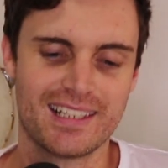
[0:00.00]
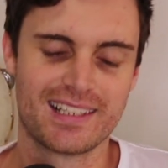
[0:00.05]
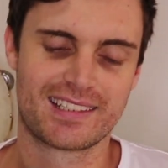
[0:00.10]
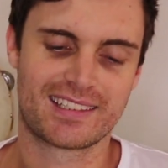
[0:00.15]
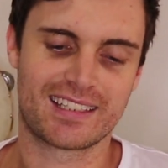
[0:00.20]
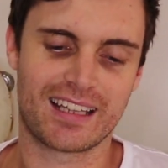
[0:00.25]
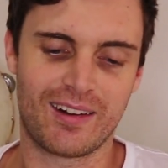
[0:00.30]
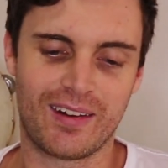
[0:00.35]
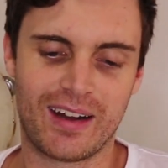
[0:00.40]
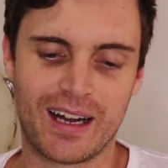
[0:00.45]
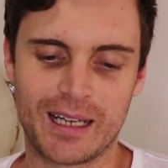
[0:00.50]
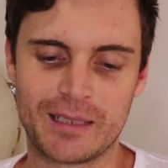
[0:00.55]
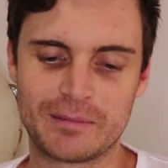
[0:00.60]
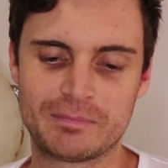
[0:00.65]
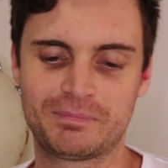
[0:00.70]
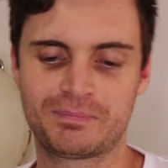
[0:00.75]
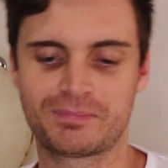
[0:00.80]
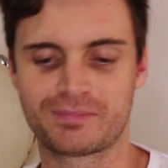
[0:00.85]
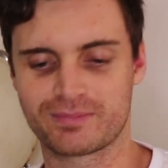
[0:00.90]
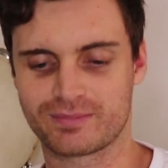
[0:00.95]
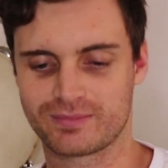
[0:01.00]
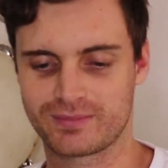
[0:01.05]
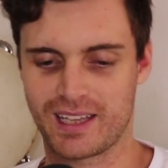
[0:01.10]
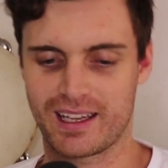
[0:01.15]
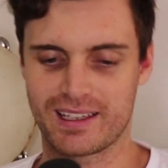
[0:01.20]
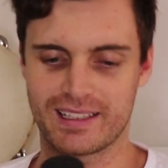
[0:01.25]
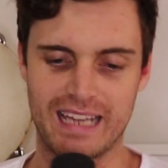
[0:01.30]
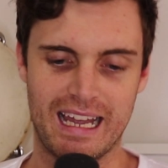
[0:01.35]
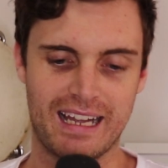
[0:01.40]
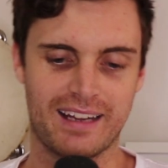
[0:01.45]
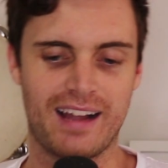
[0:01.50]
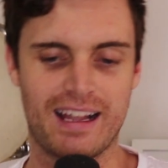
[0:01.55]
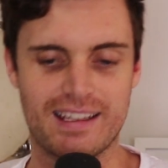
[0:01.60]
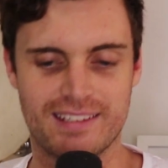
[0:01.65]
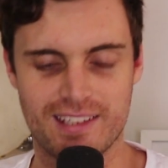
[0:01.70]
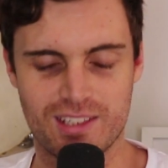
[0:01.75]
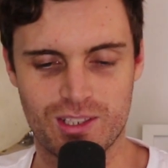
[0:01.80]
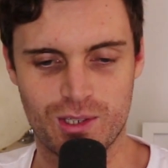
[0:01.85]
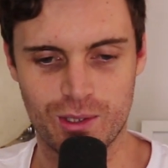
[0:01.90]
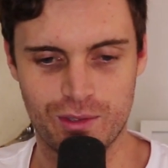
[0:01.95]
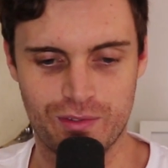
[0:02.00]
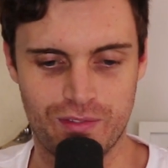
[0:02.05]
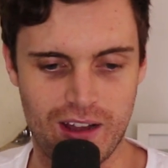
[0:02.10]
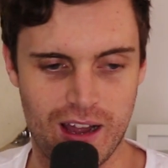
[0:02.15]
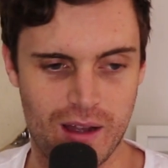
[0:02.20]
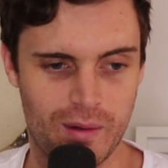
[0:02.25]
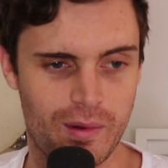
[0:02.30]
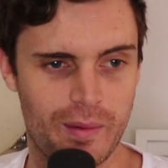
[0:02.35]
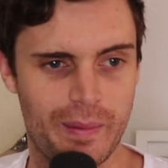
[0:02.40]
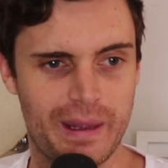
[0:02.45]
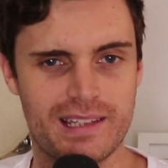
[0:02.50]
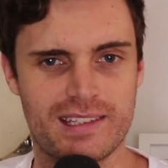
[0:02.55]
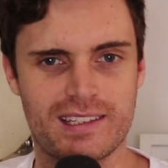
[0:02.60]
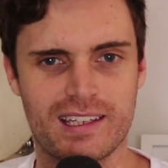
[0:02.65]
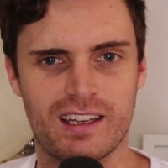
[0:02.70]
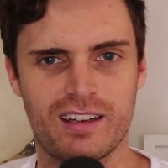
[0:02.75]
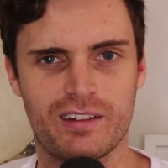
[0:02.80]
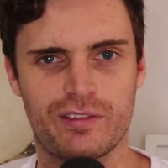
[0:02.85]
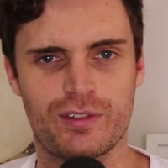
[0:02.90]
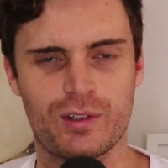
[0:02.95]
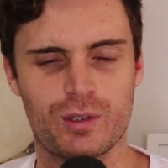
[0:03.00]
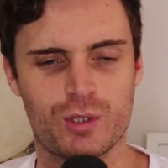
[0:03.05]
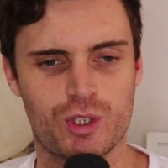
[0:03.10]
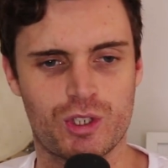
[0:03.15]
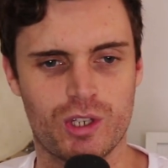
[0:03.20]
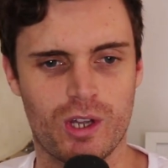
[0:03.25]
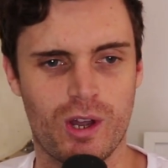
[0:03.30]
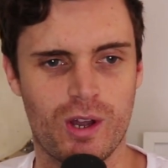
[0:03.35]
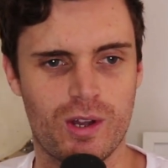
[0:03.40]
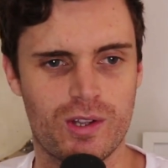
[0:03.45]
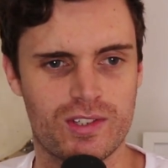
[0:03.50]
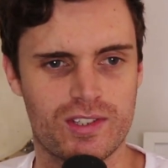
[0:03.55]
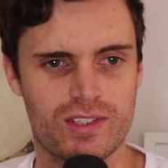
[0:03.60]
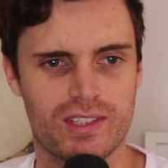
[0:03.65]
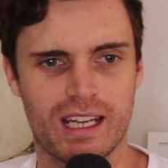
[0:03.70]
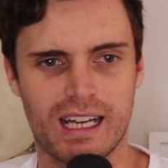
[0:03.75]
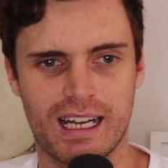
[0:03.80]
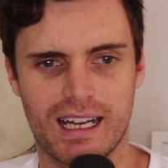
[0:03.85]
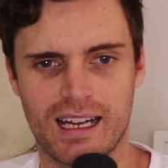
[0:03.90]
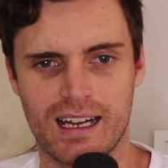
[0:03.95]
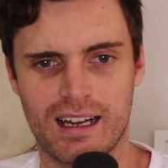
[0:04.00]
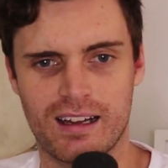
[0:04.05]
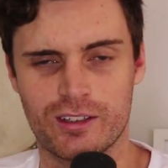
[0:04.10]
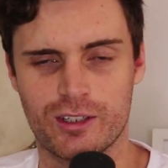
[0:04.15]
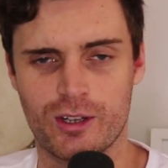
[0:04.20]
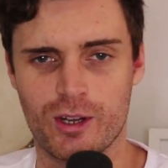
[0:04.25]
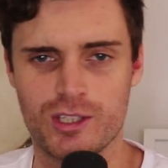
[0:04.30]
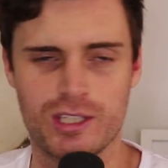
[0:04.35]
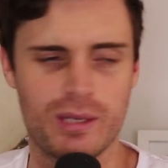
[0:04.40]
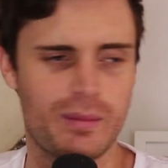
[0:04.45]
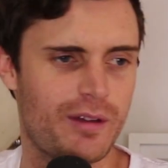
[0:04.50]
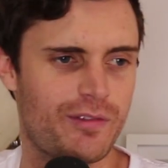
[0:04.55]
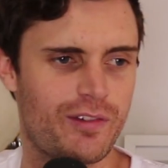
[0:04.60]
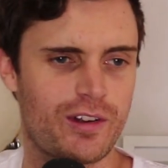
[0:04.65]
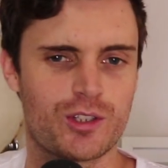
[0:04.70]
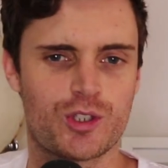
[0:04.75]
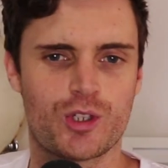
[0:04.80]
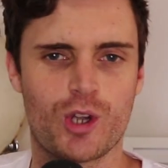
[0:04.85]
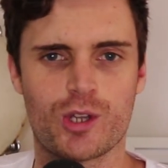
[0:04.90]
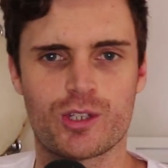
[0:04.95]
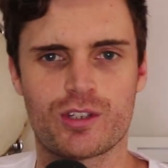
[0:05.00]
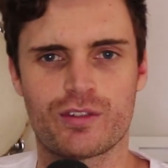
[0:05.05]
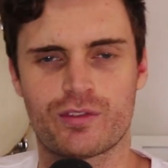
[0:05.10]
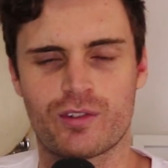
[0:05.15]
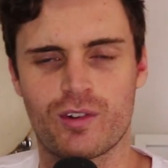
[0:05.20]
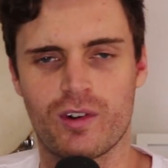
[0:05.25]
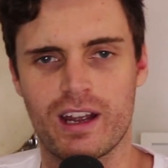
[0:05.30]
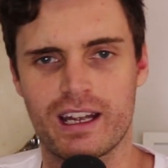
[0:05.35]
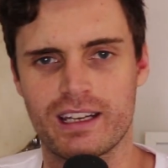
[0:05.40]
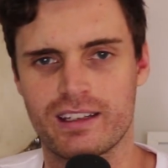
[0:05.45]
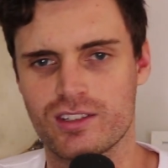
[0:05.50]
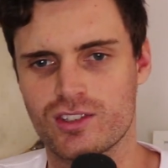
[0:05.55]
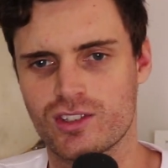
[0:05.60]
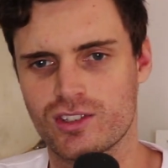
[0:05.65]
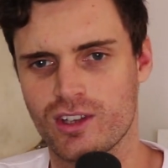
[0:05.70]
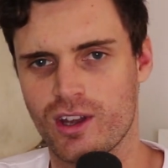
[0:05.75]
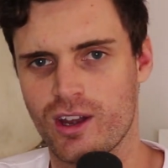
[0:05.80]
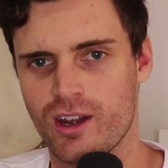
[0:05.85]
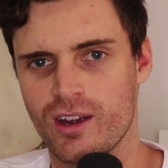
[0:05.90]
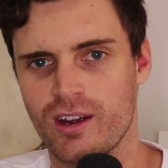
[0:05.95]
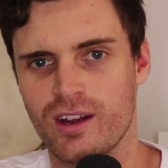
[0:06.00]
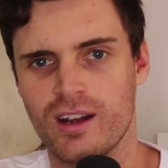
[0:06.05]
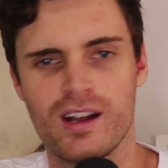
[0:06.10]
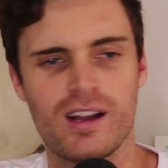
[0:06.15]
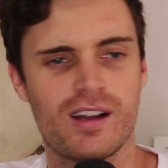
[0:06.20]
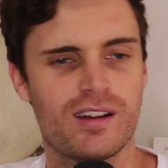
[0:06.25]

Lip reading: So, yeah, guys, it's good fun. We've been seeing a few shows. Go see my friend Joseph Green. He's so